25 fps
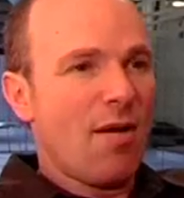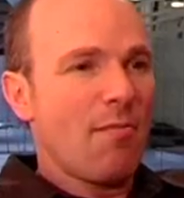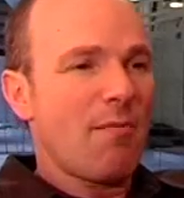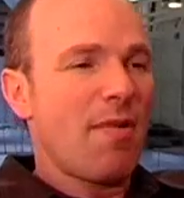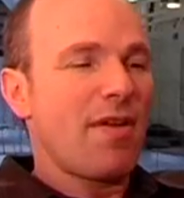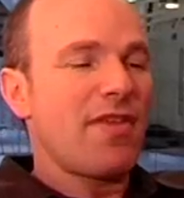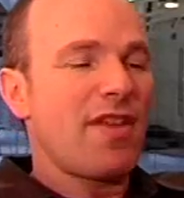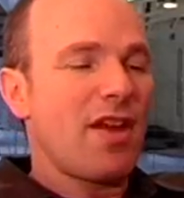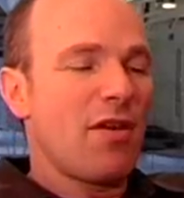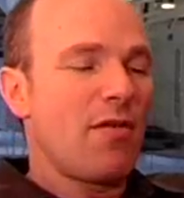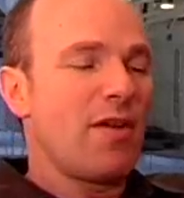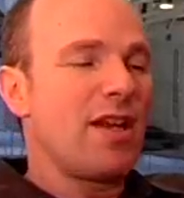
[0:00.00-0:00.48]

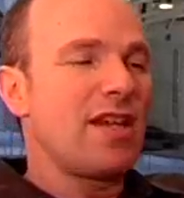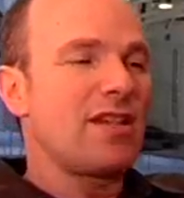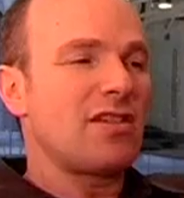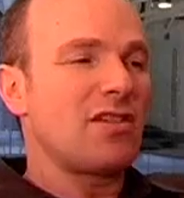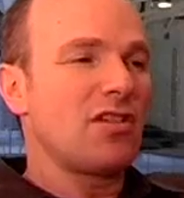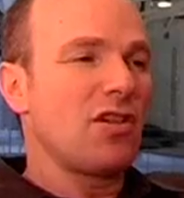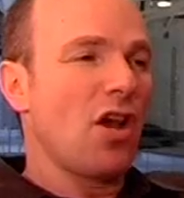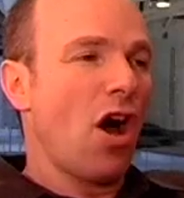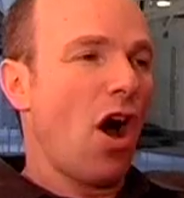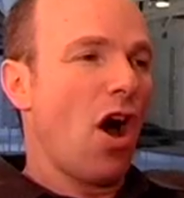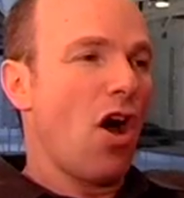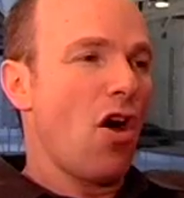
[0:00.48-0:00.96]
But there is
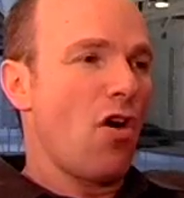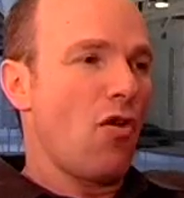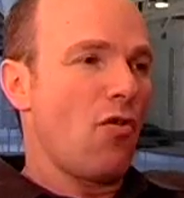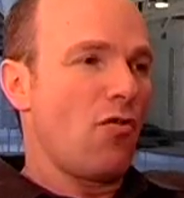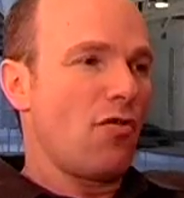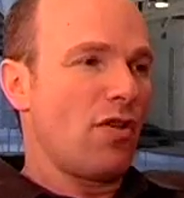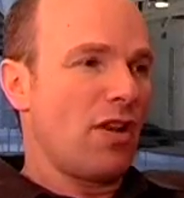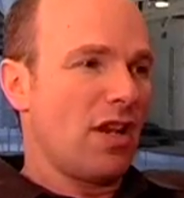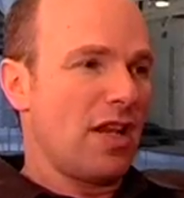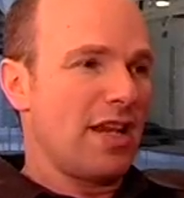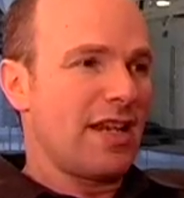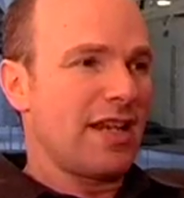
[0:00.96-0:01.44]

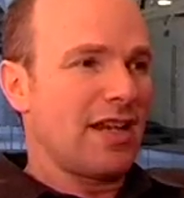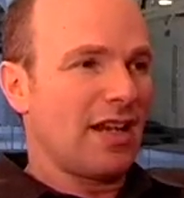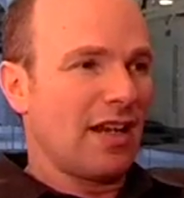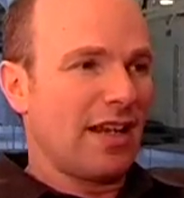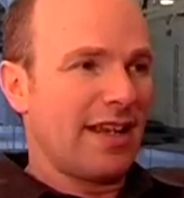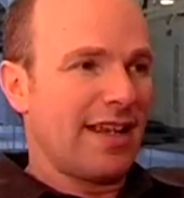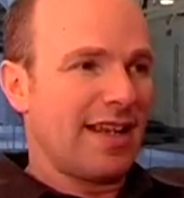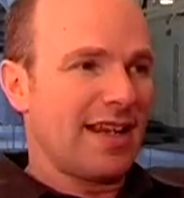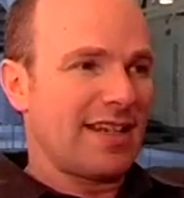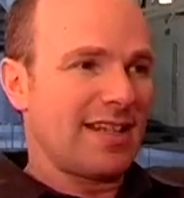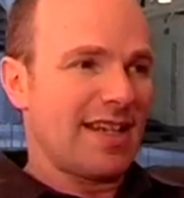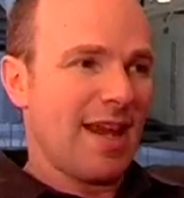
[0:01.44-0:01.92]
no
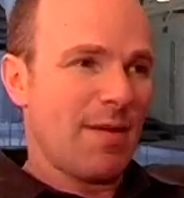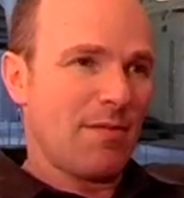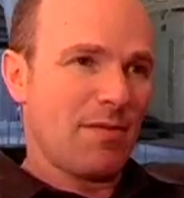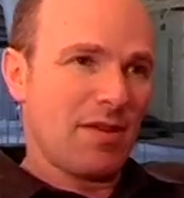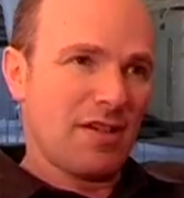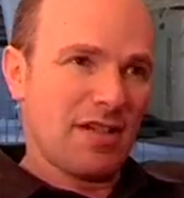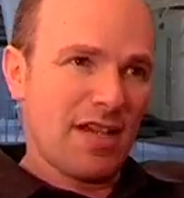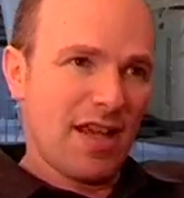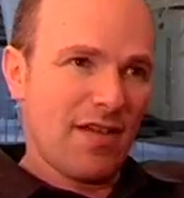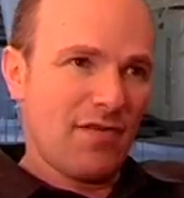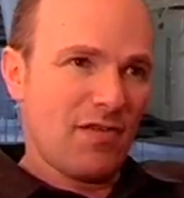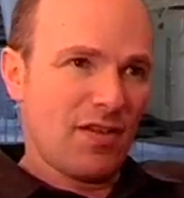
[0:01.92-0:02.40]
legally
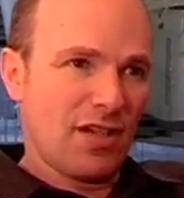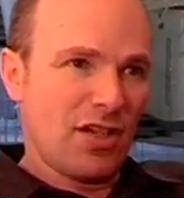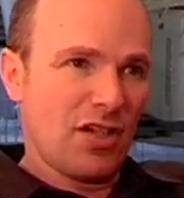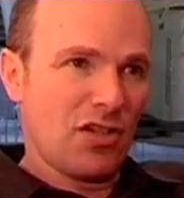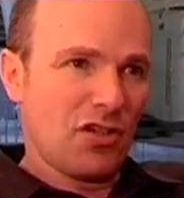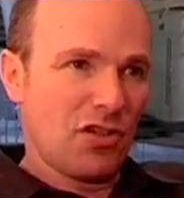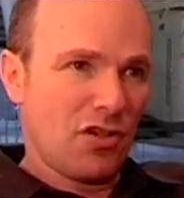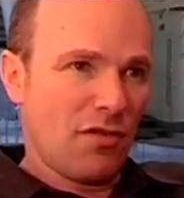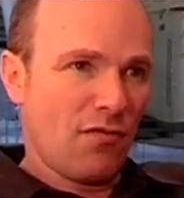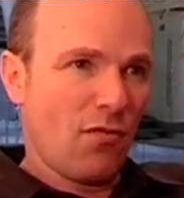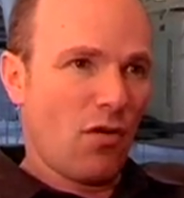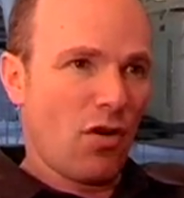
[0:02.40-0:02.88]
accepted
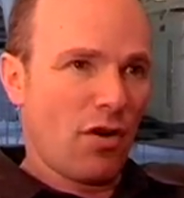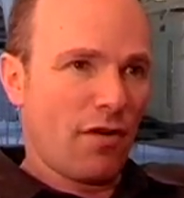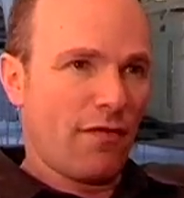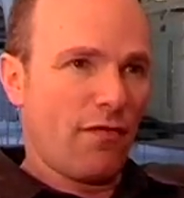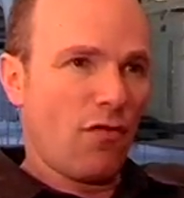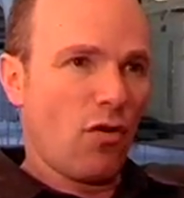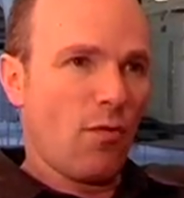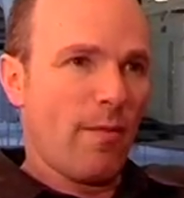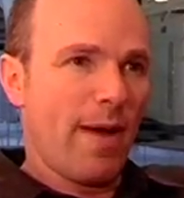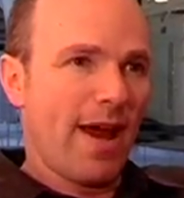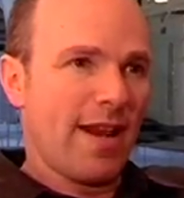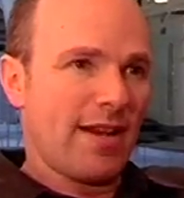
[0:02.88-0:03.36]
definition of what a
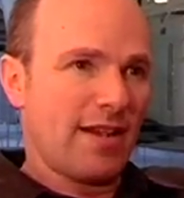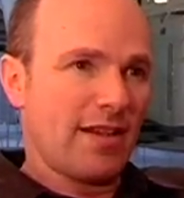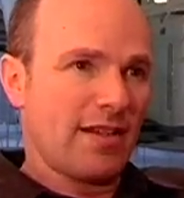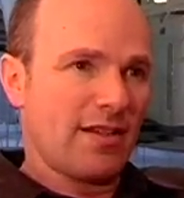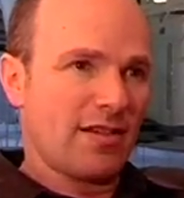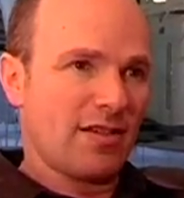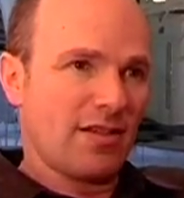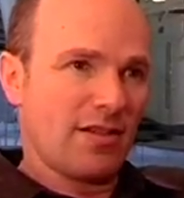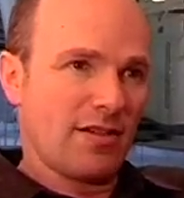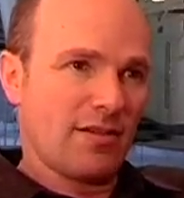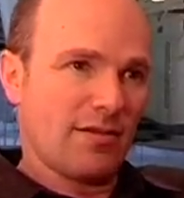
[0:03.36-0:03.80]
format is.